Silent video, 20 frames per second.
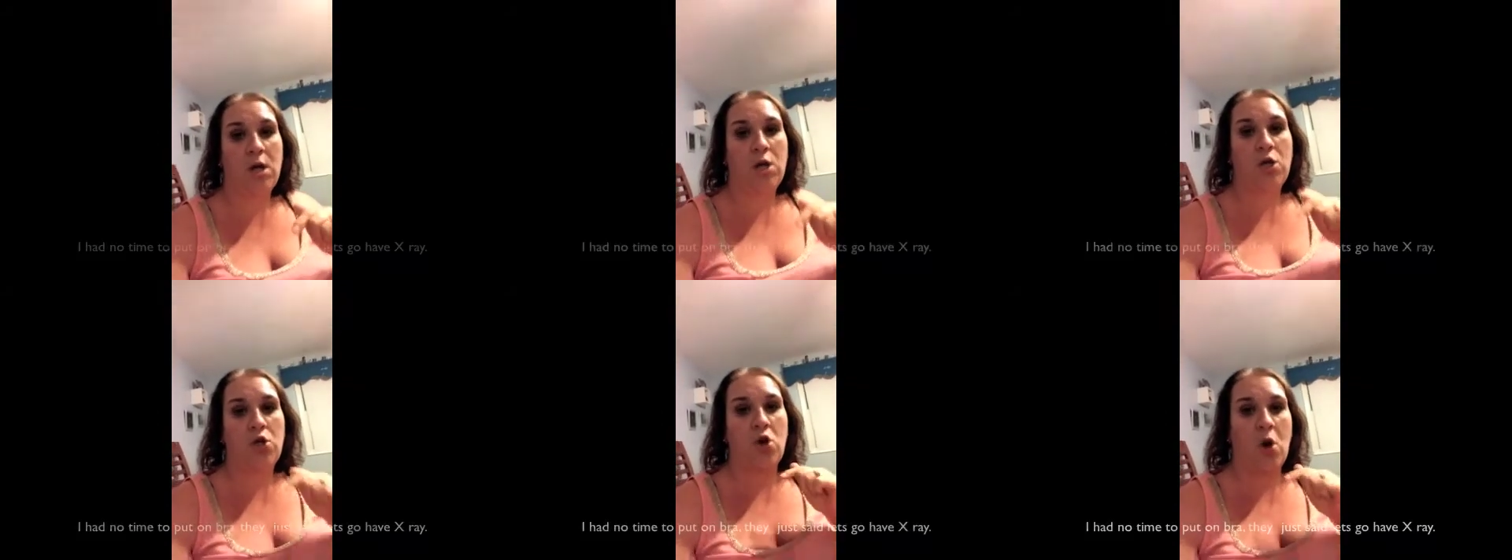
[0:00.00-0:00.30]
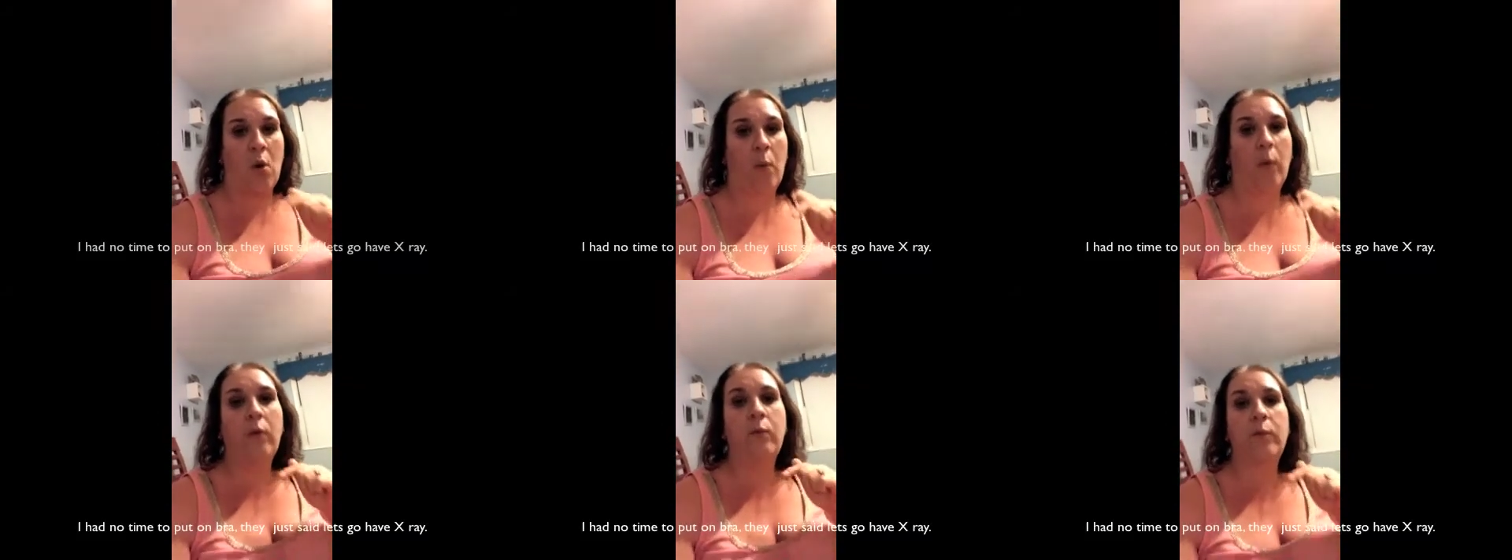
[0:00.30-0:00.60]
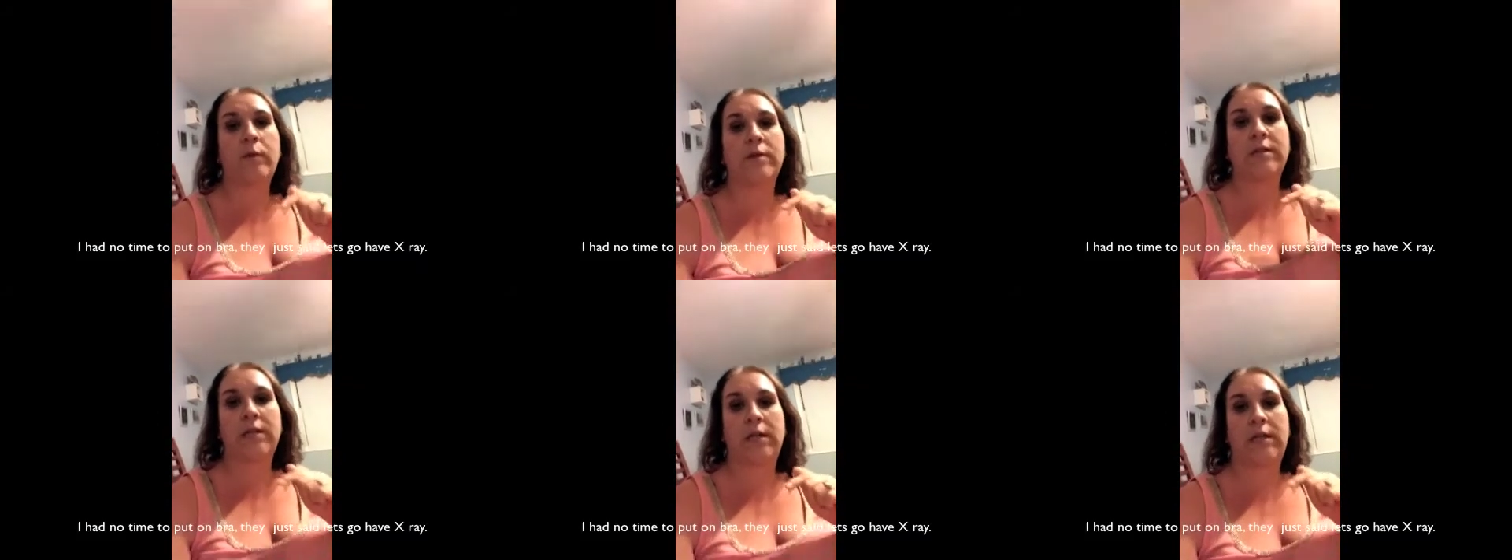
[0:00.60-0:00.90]
no one
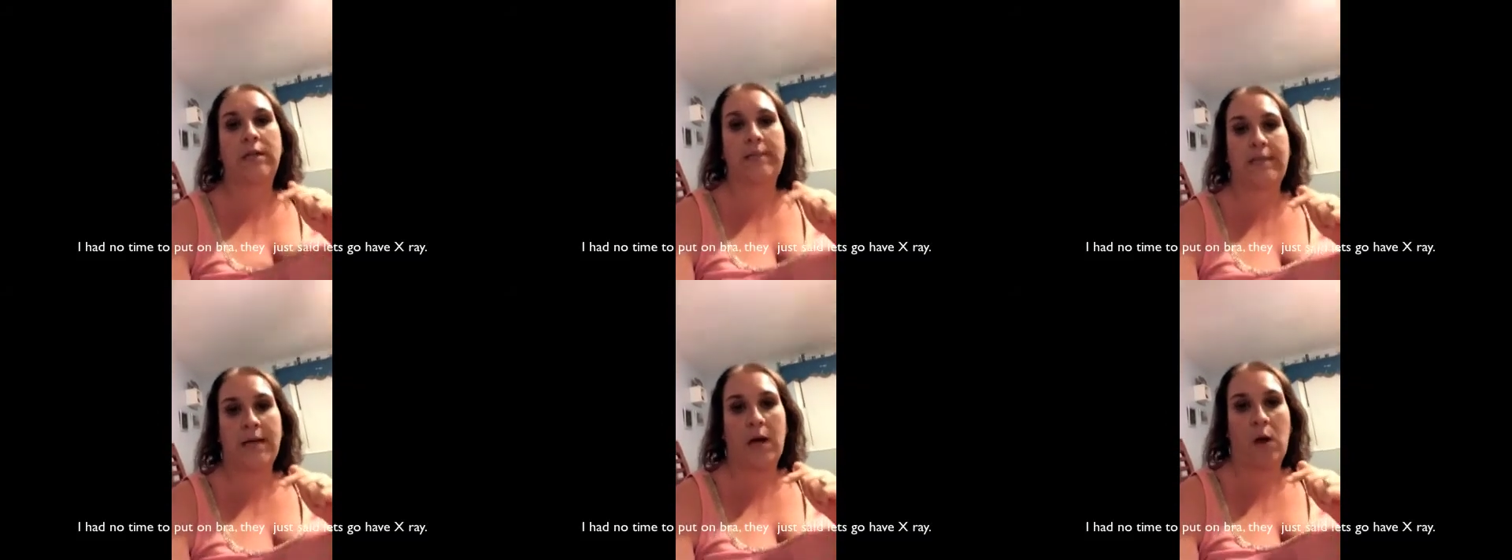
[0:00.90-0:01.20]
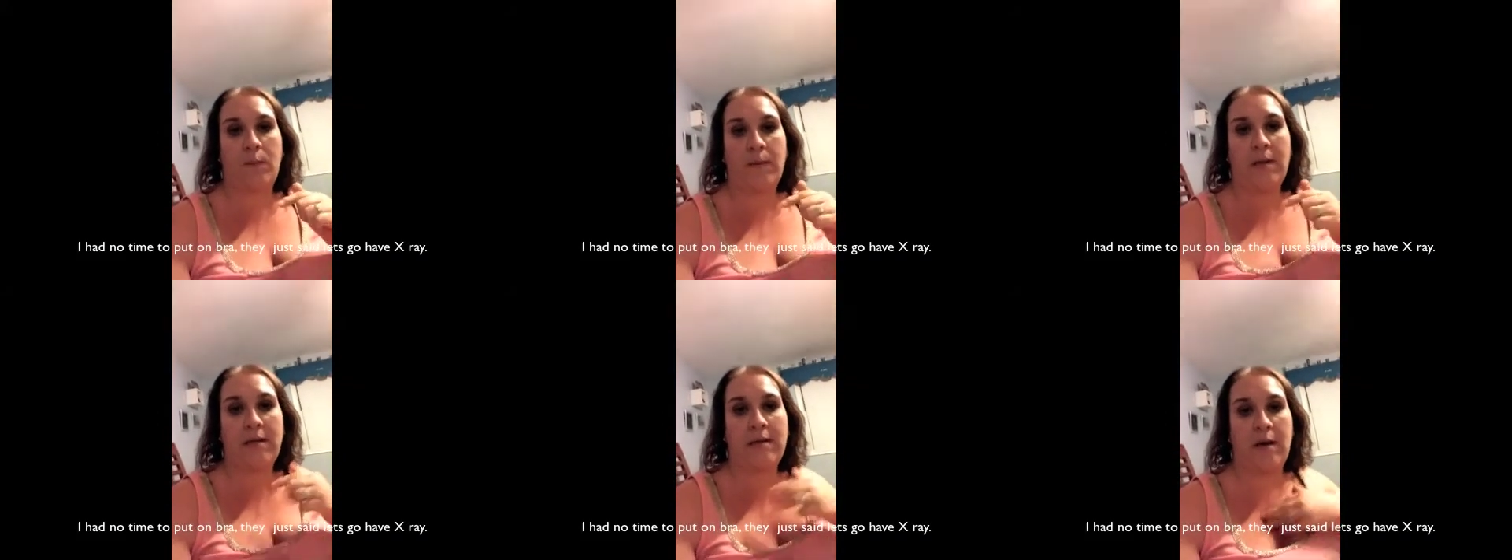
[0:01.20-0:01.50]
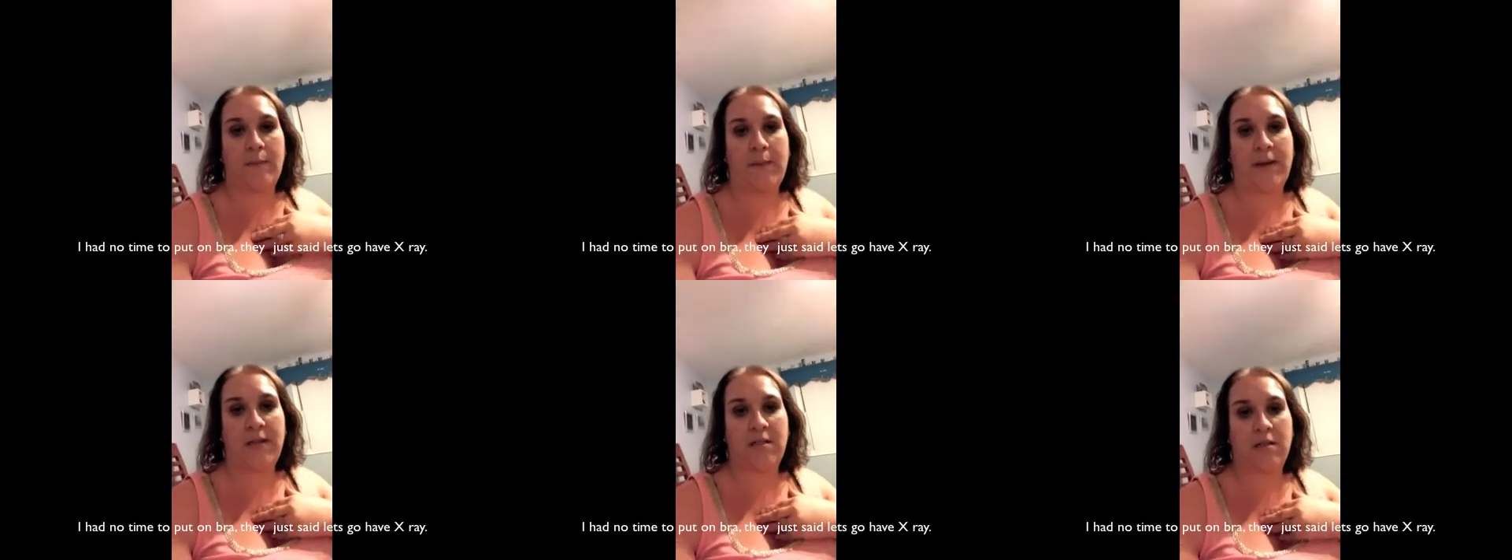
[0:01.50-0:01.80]
was going to tell me
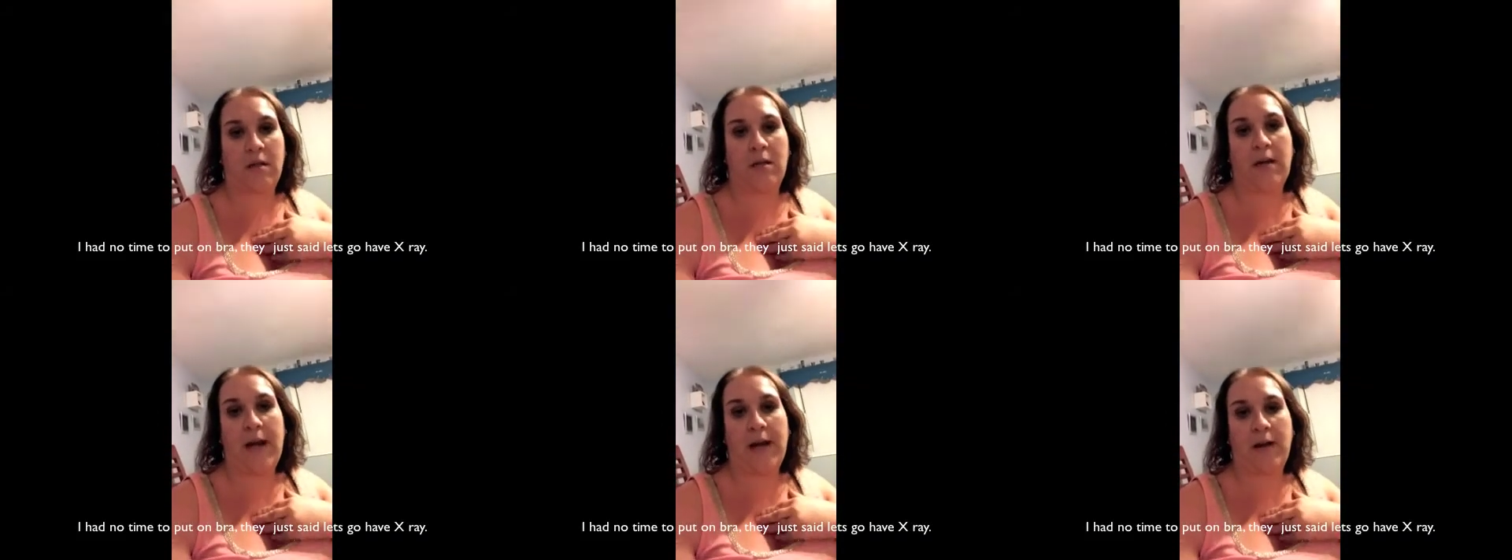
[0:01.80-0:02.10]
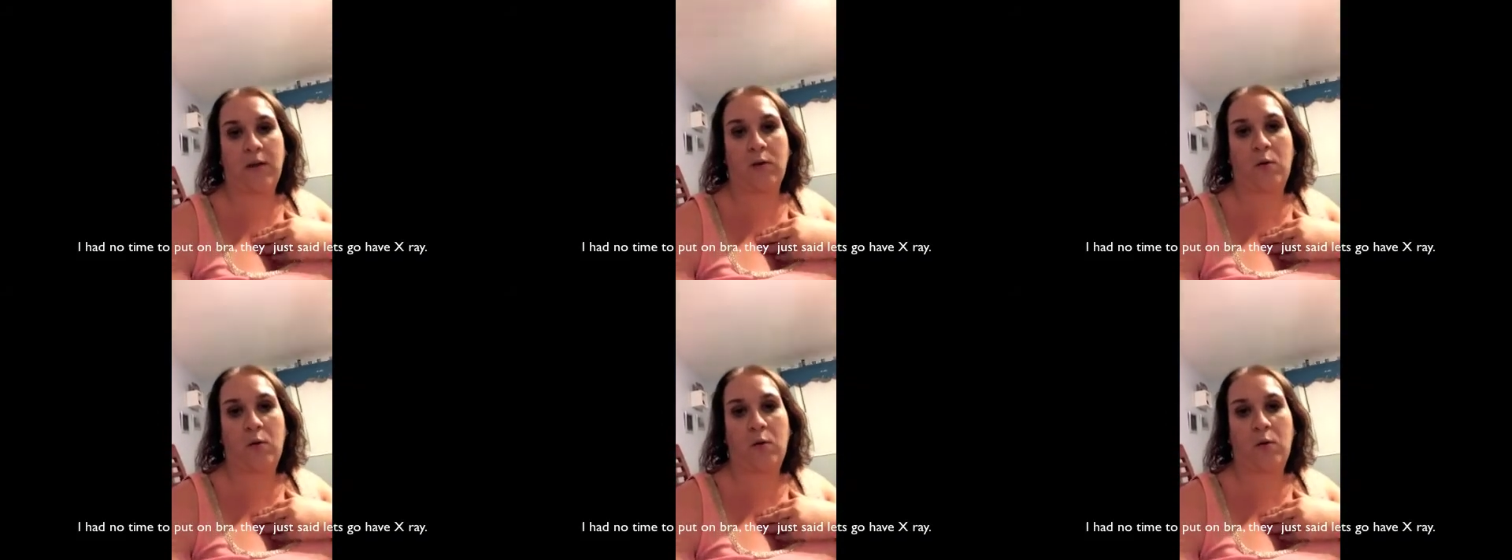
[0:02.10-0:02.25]
that my son had to